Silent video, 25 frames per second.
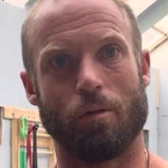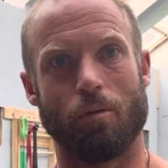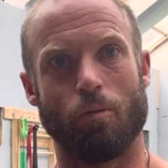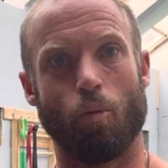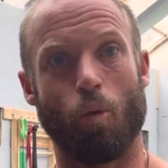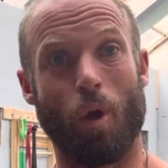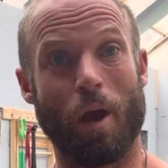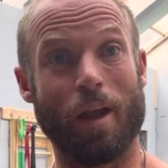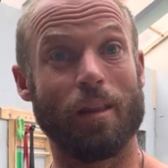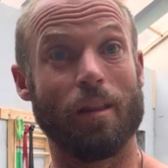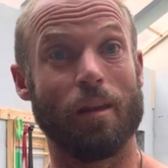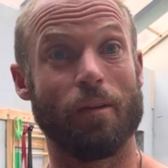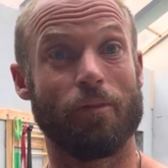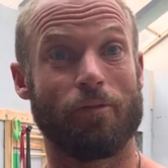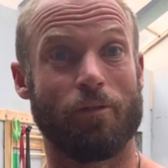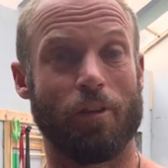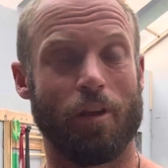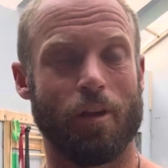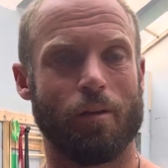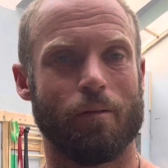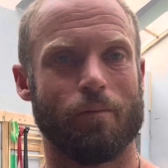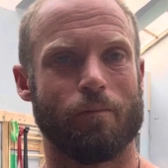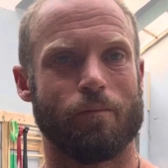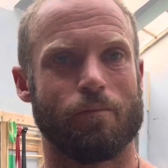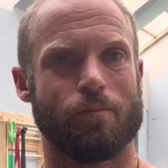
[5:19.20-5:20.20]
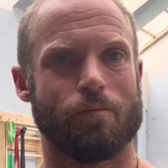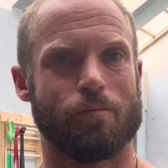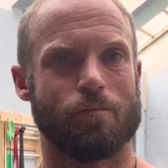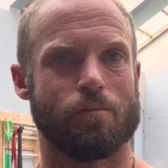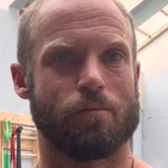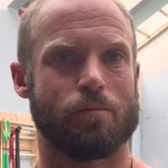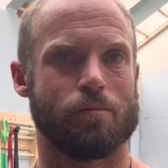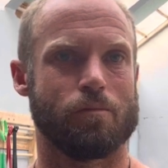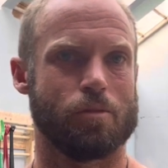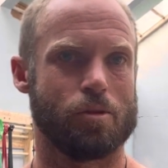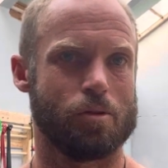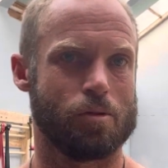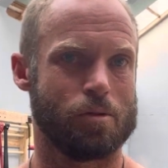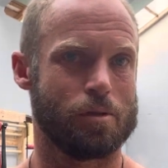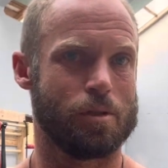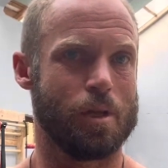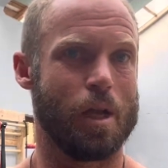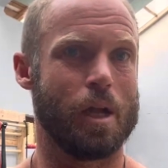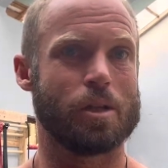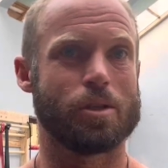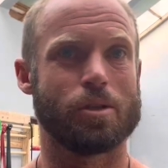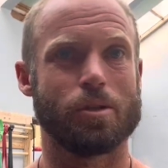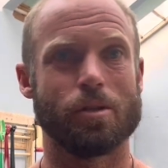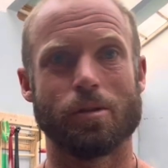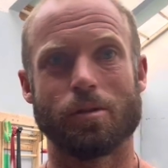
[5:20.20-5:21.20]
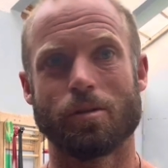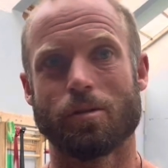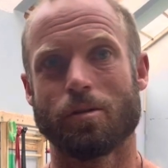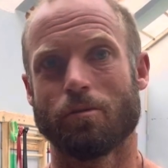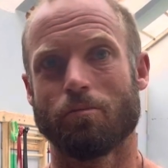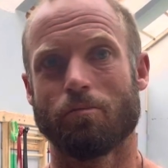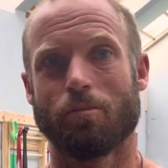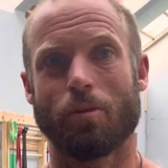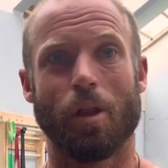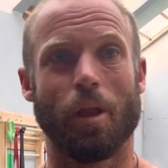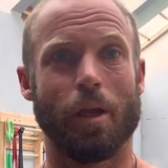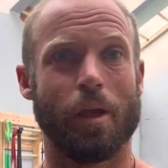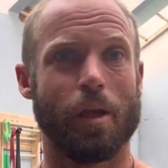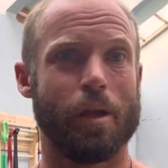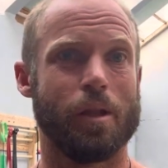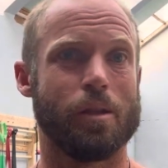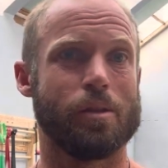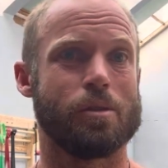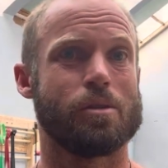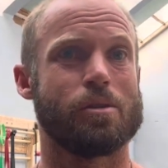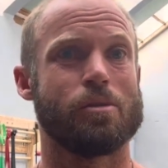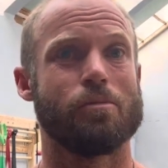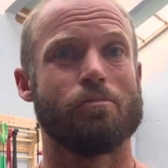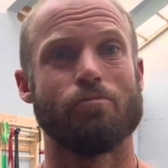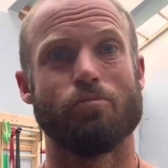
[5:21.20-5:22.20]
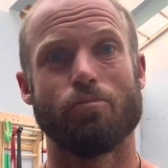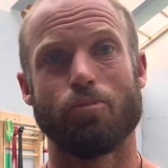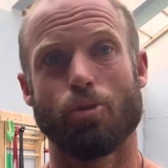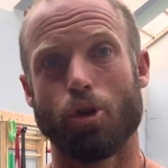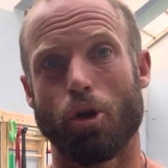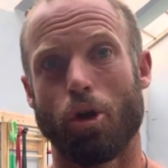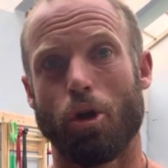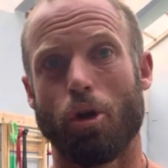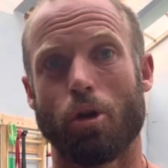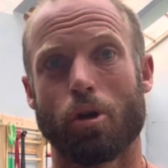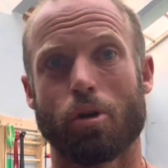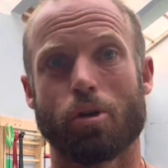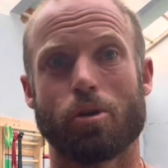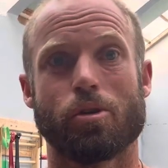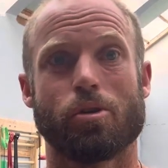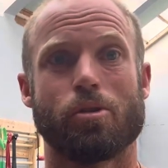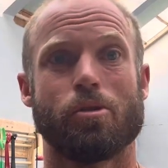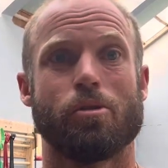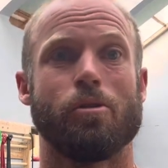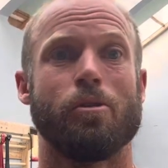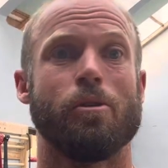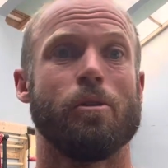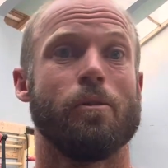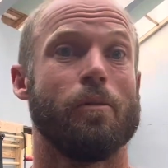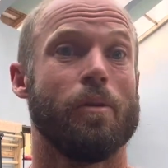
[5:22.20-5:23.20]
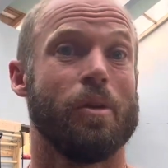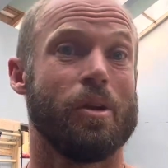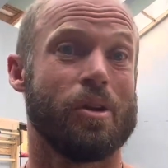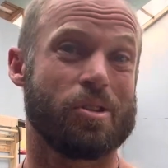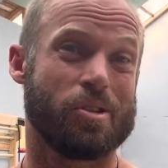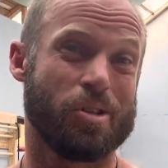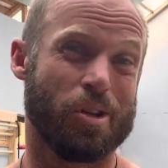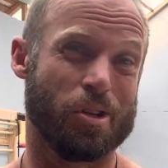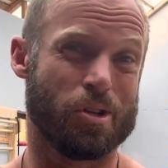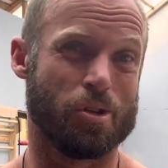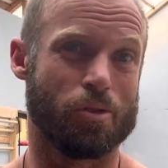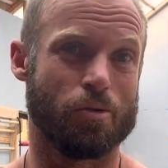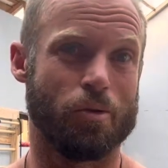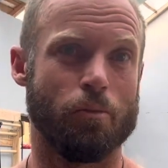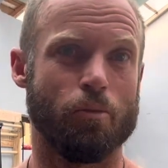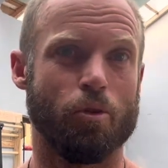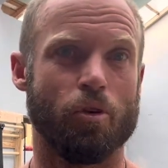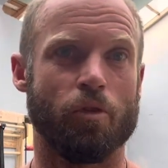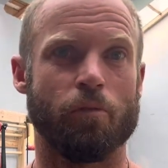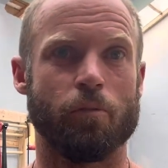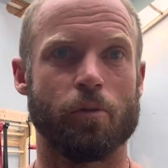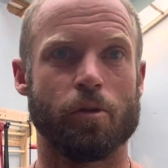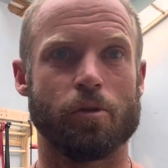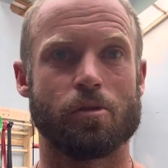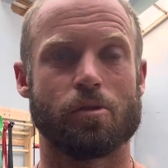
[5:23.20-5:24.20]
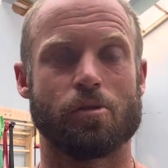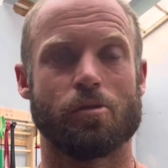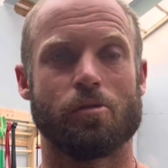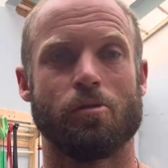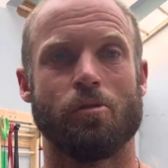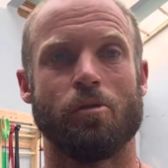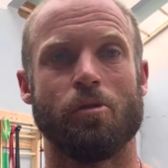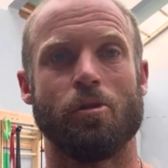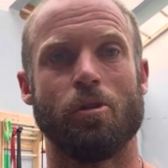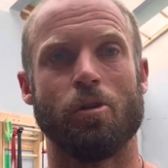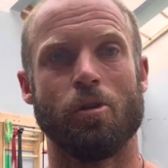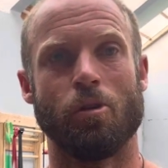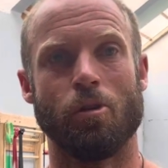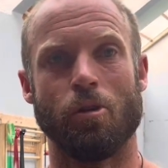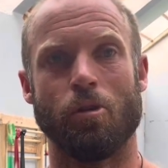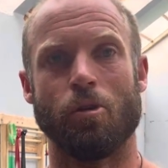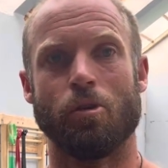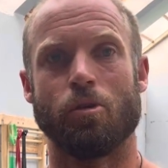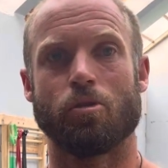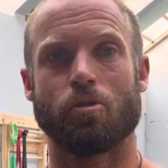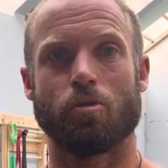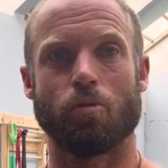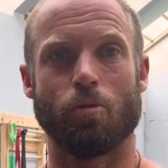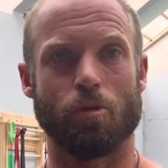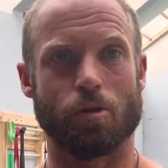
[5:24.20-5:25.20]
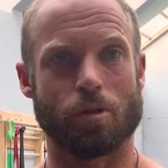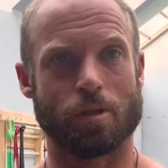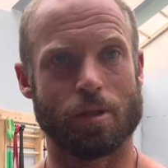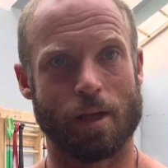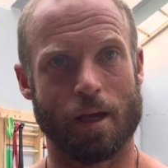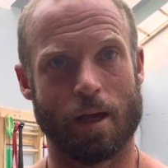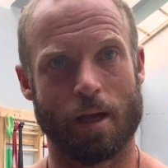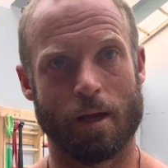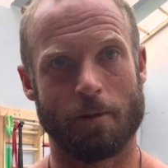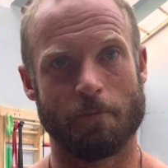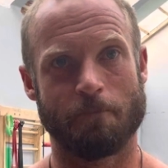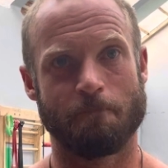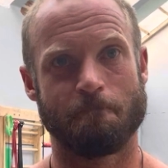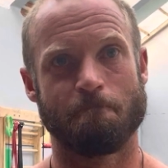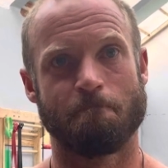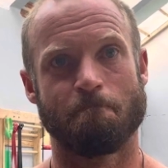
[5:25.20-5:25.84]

weightlifting, snatches, cleans, jerks, and accessory movements towards that.